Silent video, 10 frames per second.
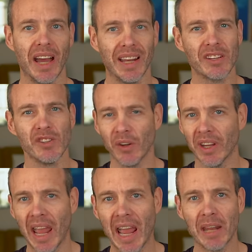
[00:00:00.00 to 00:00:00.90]
And actually you
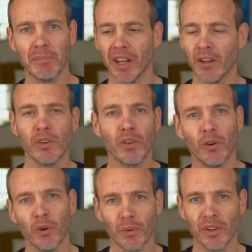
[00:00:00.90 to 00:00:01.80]
can, but they don't
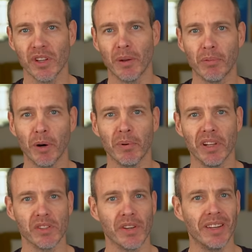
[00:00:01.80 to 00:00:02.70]
talk to each other
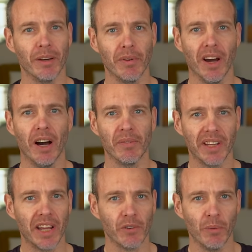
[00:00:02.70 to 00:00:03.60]
properly. So you end up with half
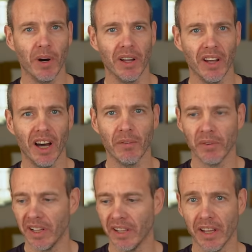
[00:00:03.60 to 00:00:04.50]
your data on one, half on
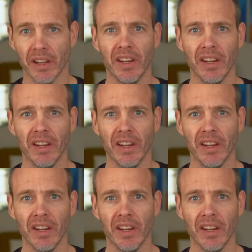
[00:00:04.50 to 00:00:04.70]
the other.